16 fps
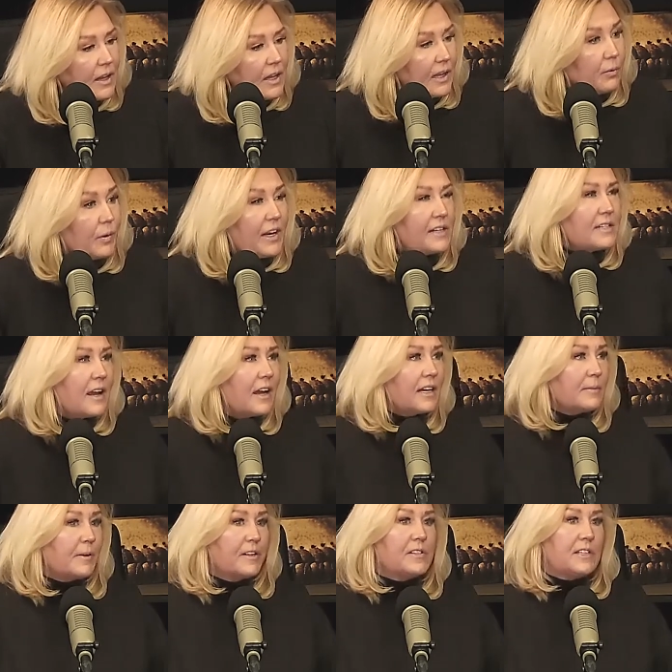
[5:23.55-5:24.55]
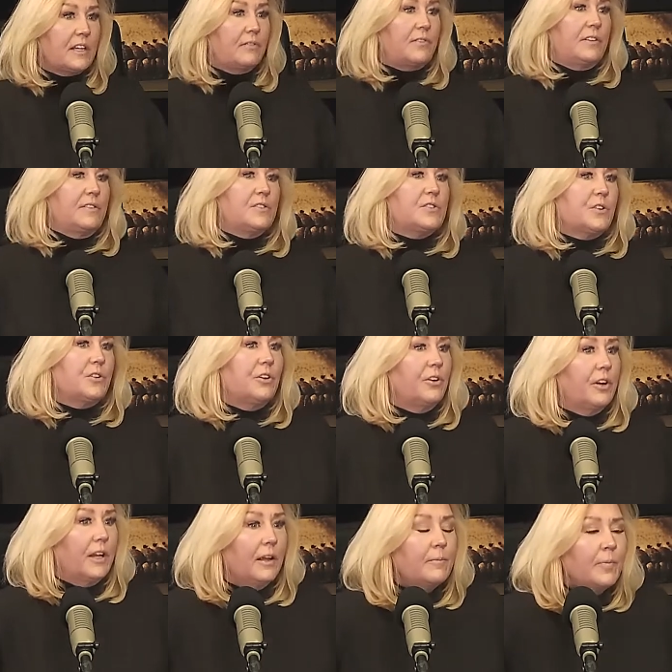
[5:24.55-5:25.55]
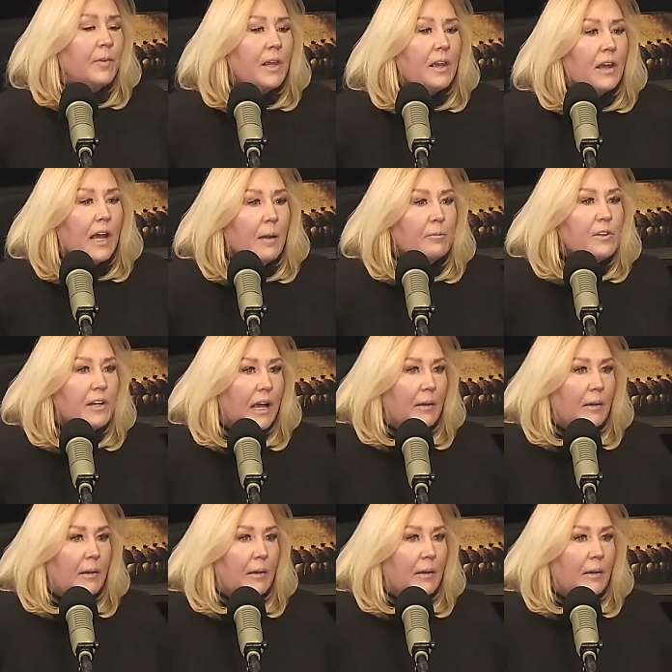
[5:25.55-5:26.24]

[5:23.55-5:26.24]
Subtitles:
And when I talk about safety and security, I'm